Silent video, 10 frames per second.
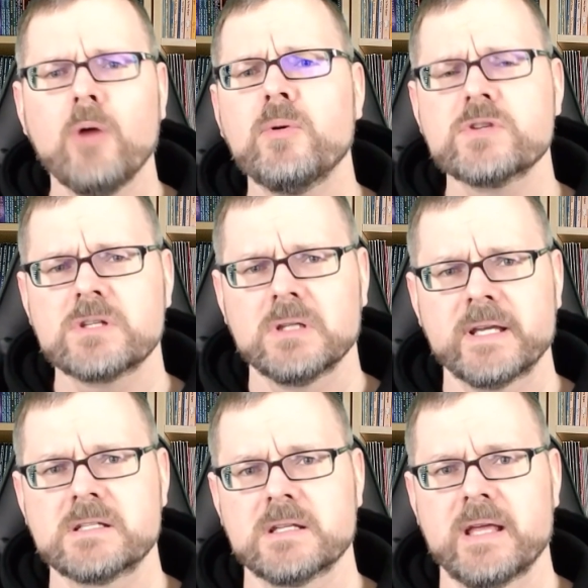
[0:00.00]
I'll post a
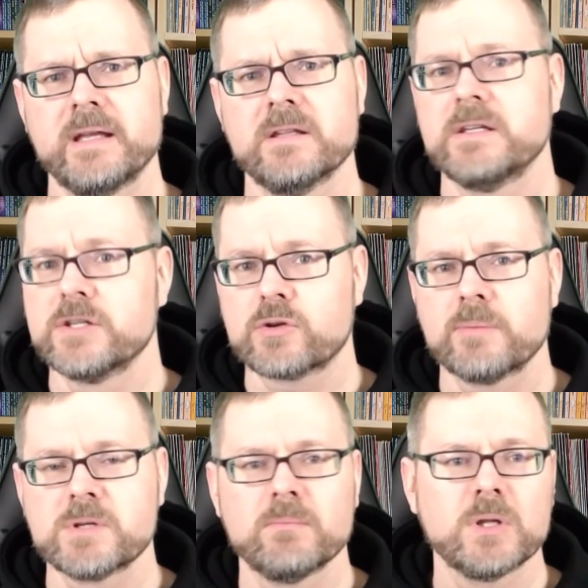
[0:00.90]
link to that in the
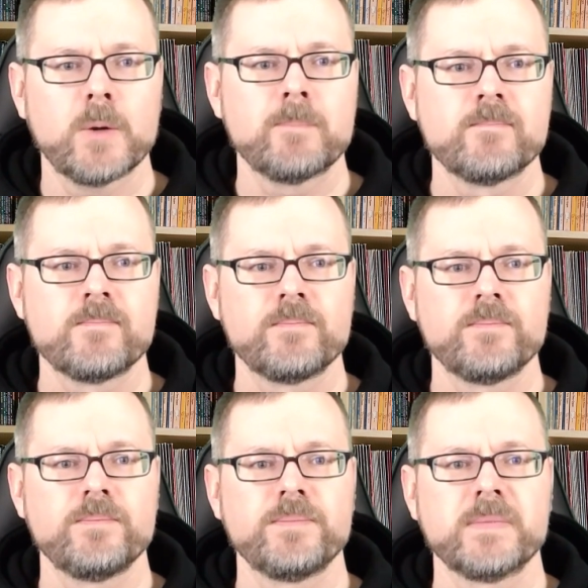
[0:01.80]
description below.
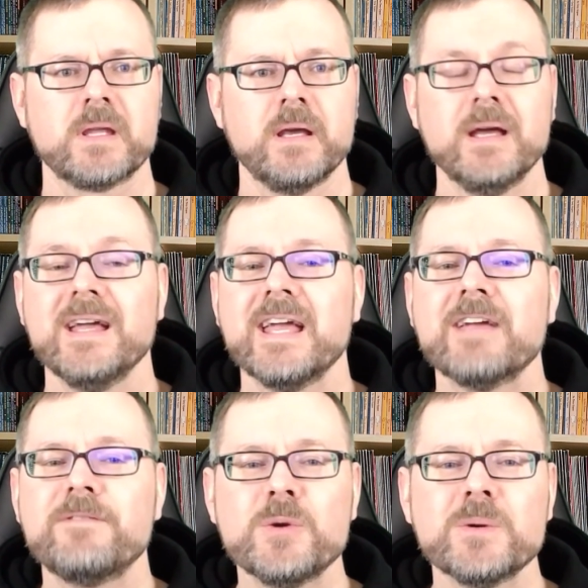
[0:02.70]

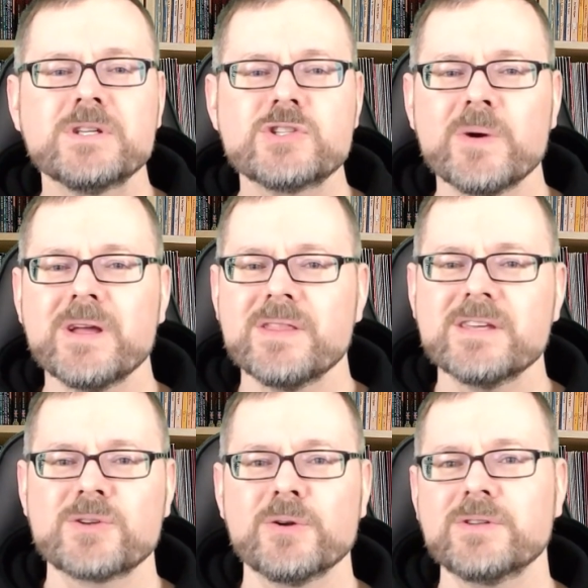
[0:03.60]
If you enjoy
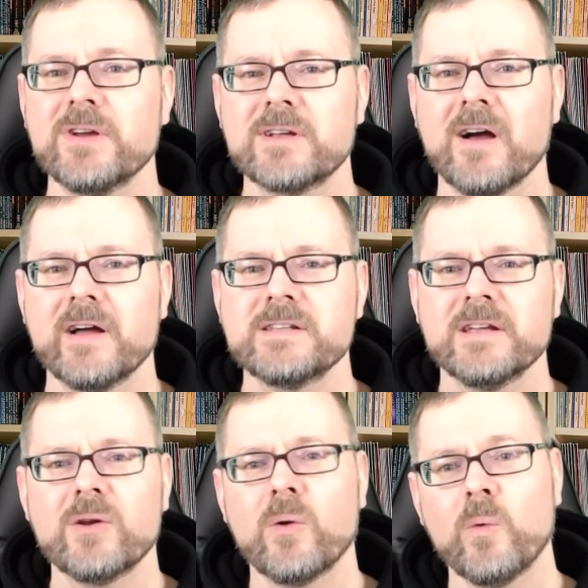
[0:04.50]
this Earthdawn
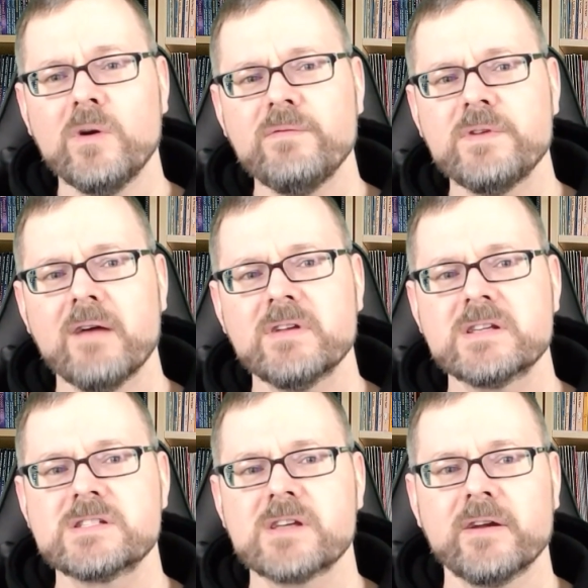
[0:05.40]
content, or if you have a
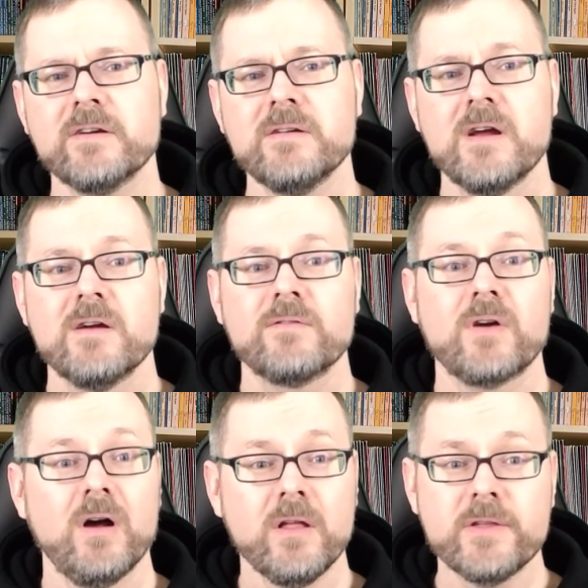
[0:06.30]
desire
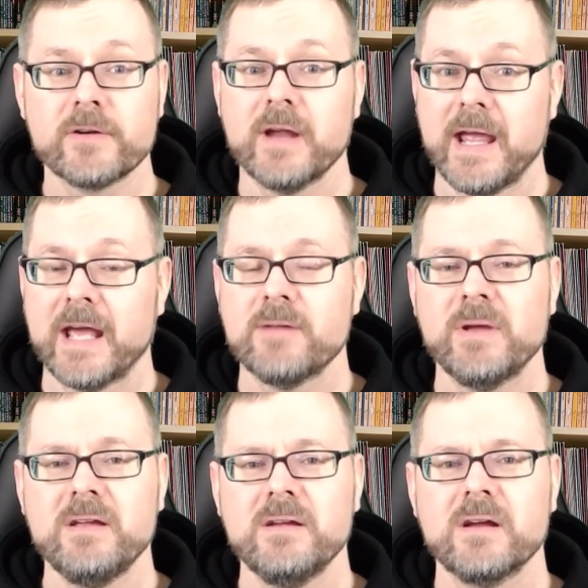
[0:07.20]
for other
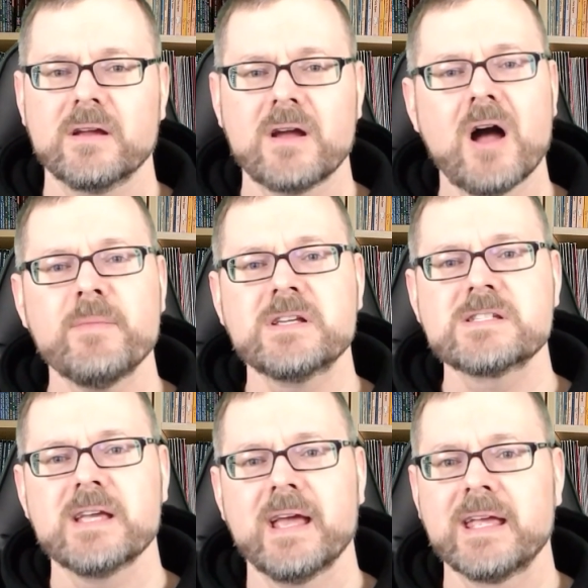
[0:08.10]
anime,
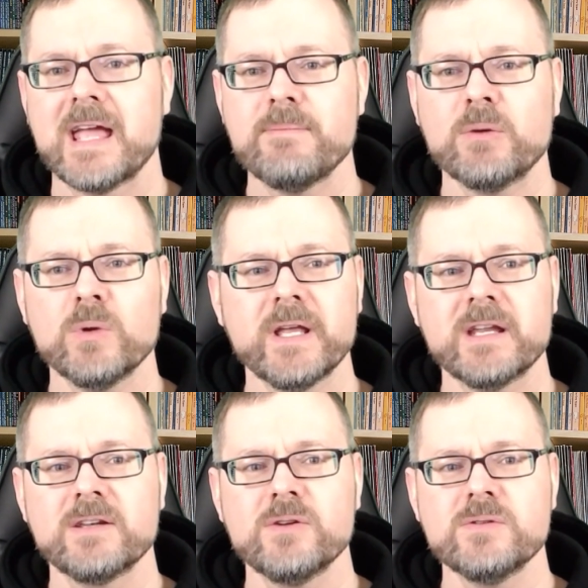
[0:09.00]
comics, and
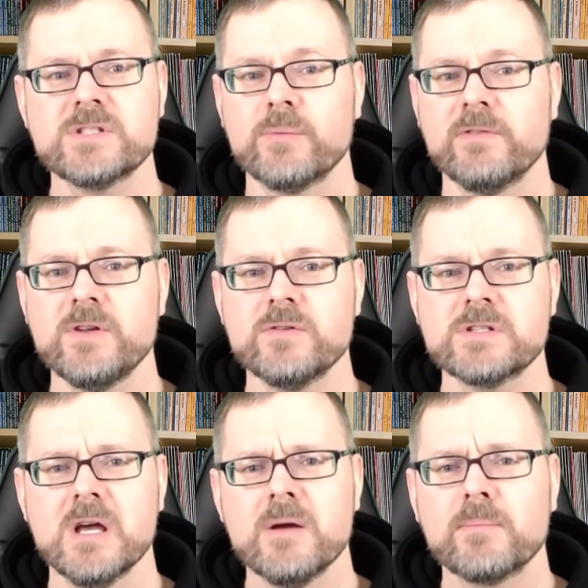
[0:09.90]
gaming-related news and
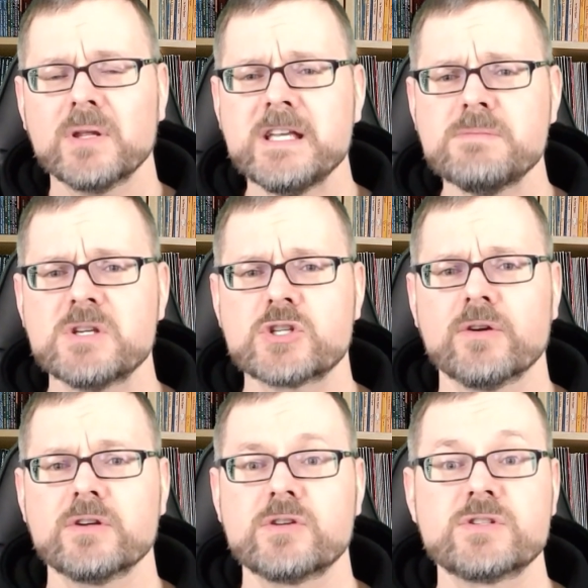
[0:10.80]
reviews, please be
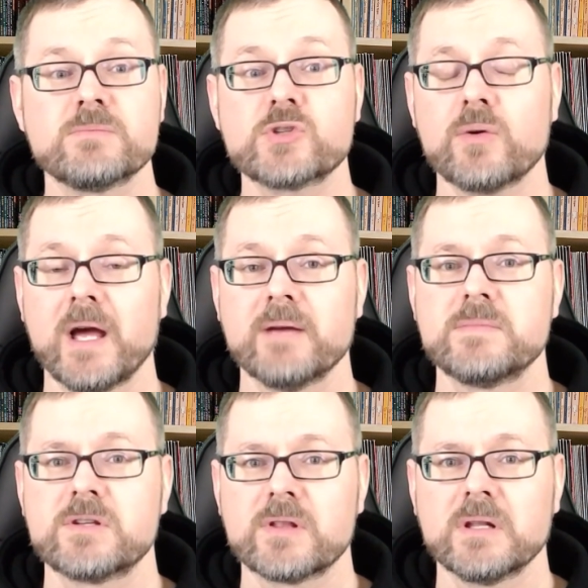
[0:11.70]
sure to
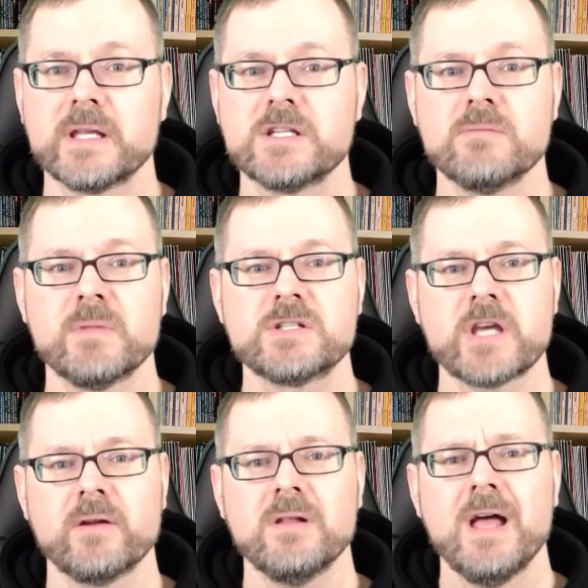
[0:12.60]
subscribe to the Legion of Myth
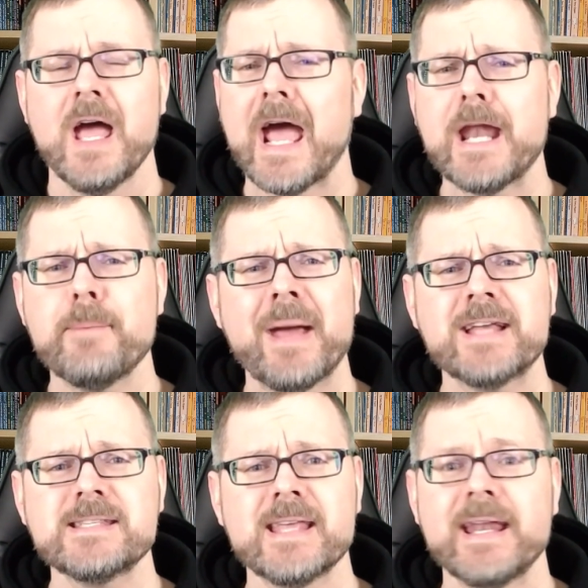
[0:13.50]
channel and
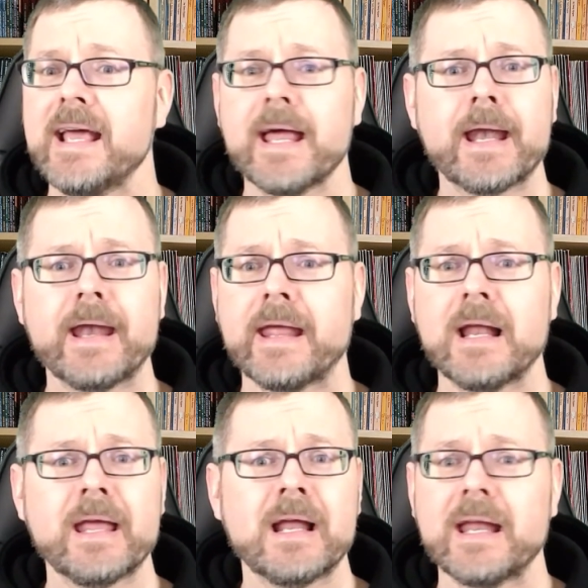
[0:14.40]
mash that
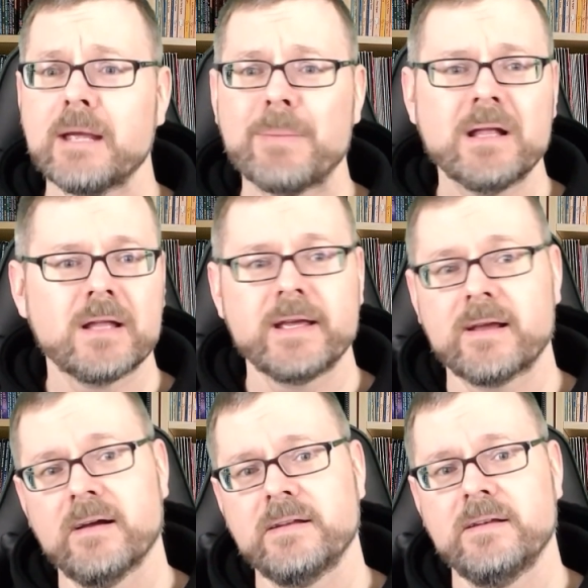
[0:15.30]
ding-a-ling-a-ling bell
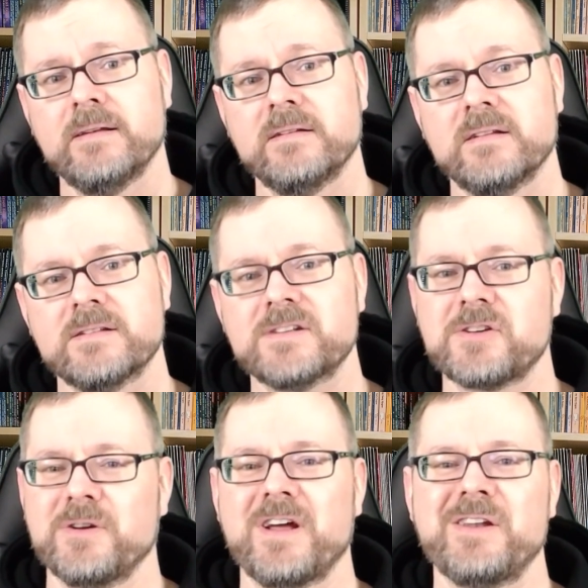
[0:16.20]
icon to
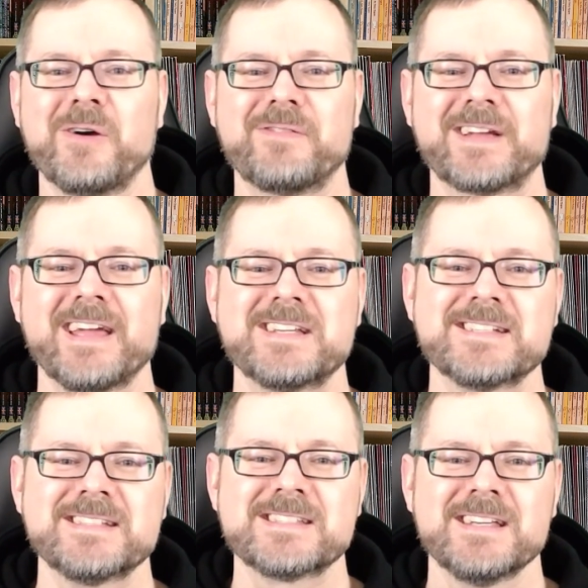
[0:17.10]
turn on
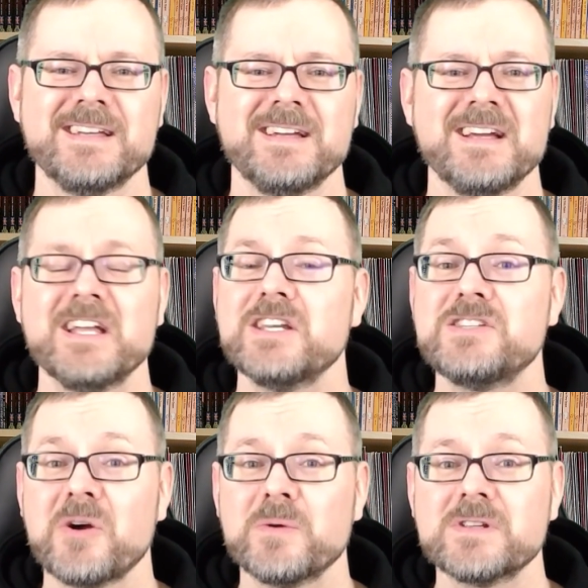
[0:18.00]
notifications.
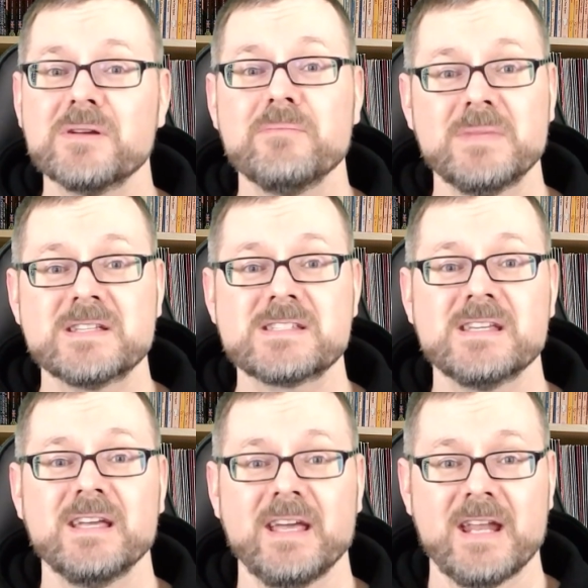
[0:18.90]
Don't
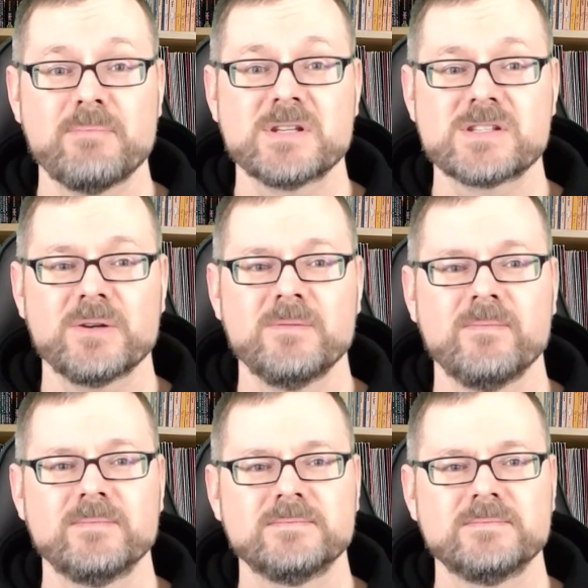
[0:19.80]
miss an episode.